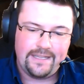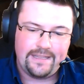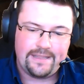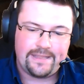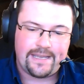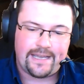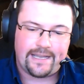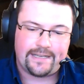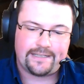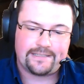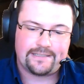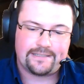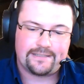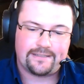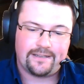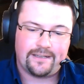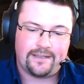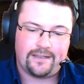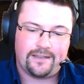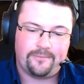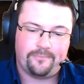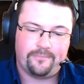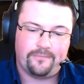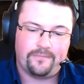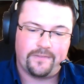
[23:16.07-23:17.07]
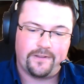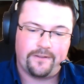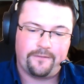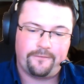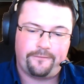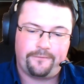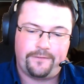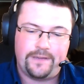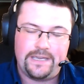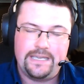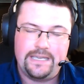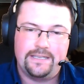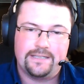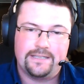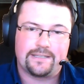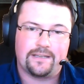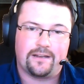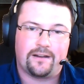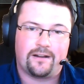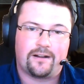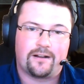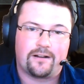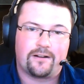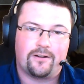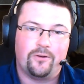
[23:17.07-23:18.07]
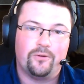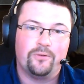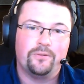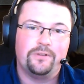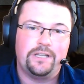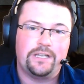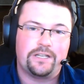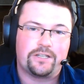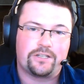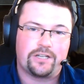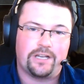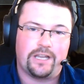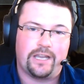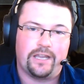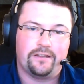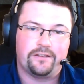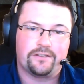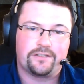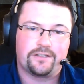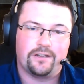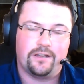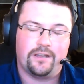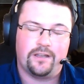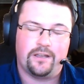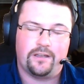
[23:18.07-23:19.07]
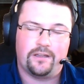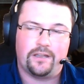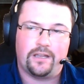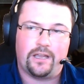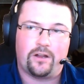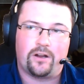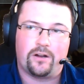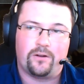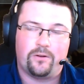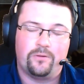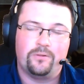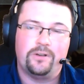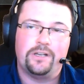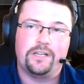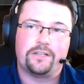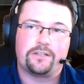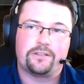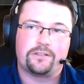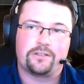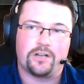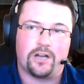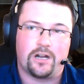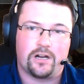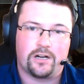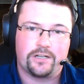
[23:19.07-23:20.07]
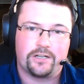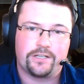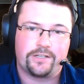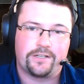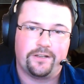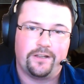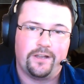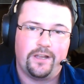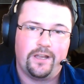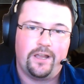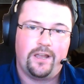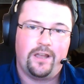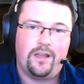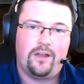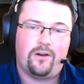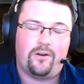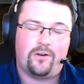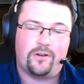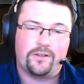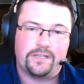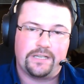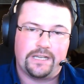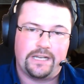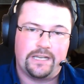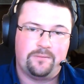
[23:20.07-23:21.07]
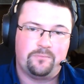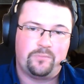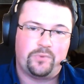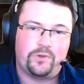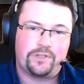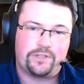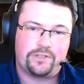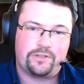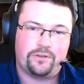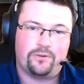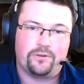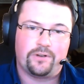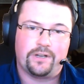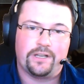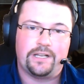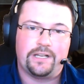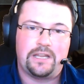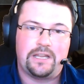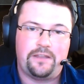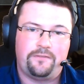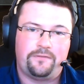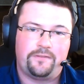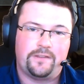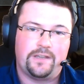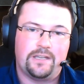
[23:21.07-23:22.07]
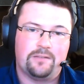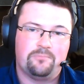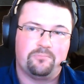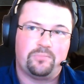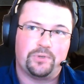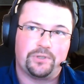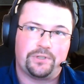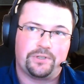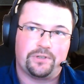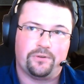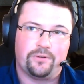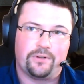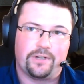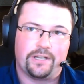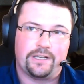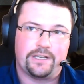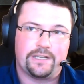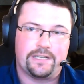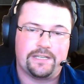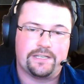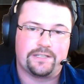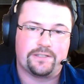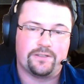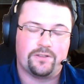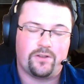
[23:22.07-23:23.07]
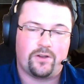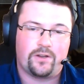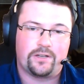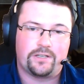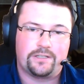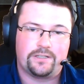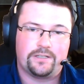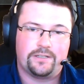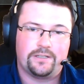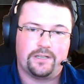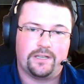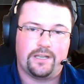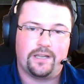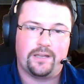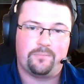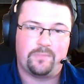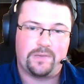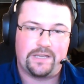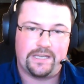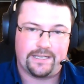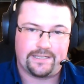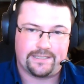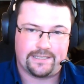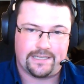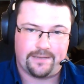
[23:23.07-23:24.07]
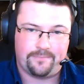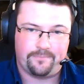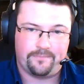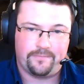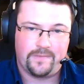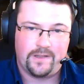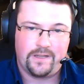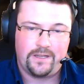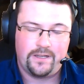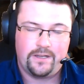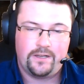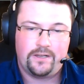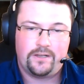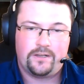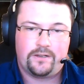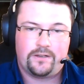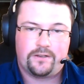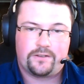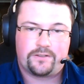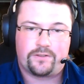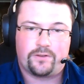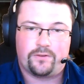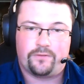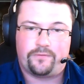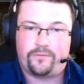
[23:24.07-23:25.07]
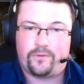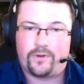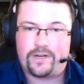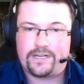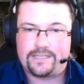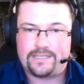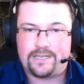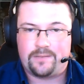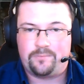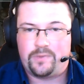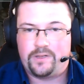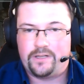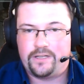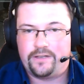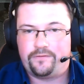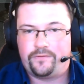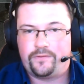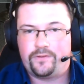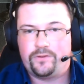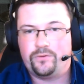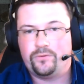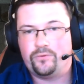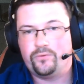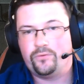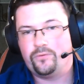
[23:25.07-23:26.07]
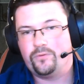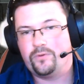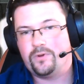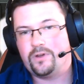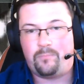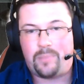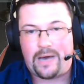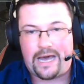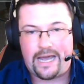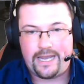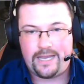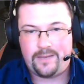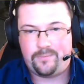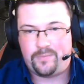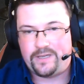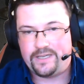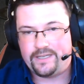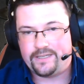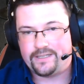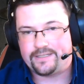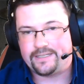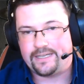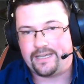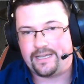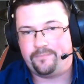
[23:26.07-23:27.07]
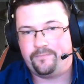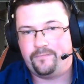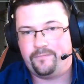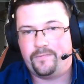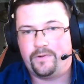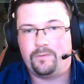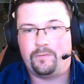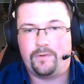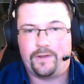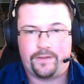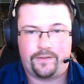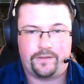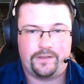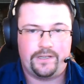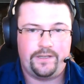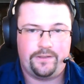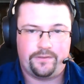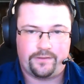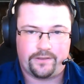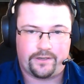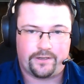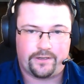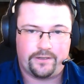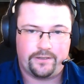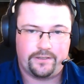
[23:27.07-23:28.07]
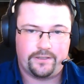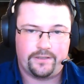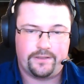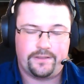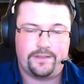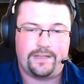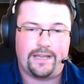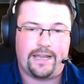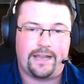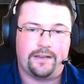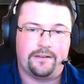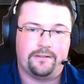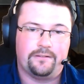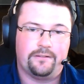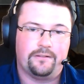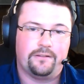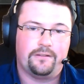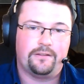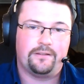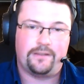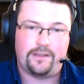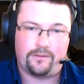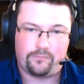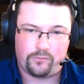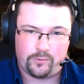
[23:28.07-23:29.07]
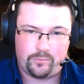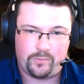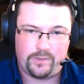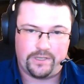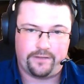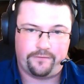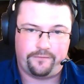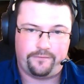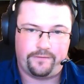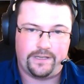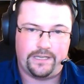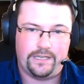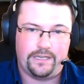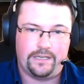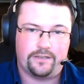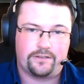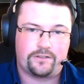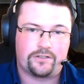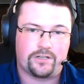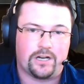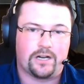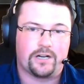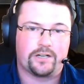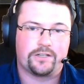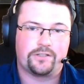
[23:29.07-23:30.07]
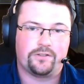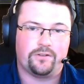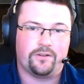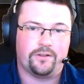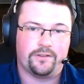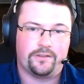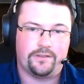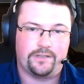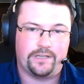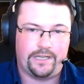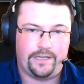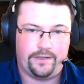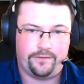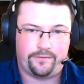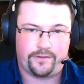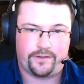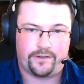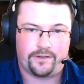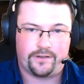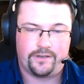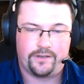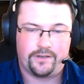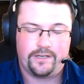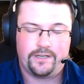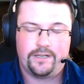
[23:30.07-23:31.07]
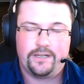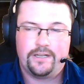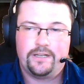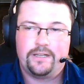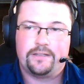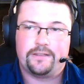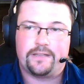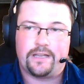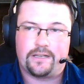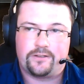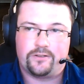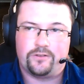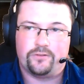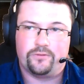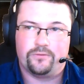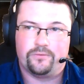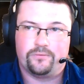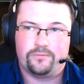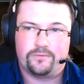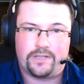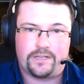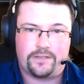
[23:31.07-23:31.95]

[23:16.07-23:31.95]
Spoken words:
that fees are only charged on the input token if the input token is not a PSM. So, for example, if you buy PSM with Ether, then there would be a fee charged on the Ether that you